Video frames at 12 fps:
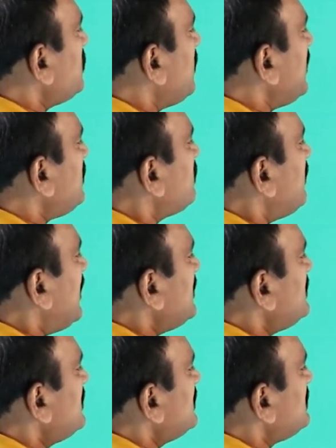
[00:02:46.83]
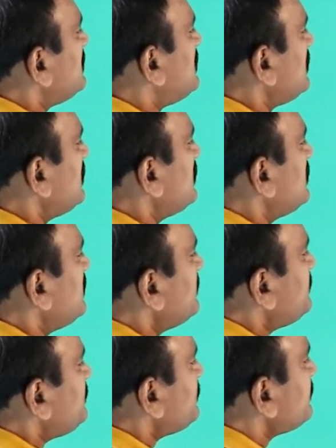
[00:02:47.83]
you get 1 2
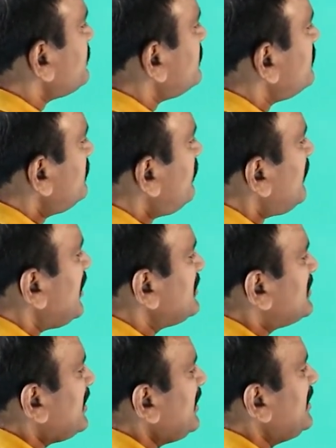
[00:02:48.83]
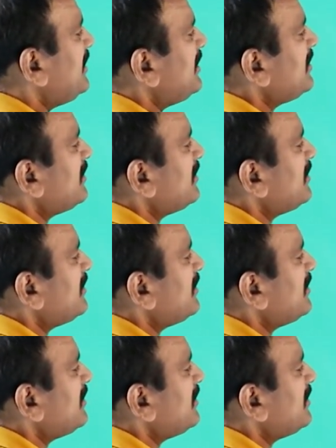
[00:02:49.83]
3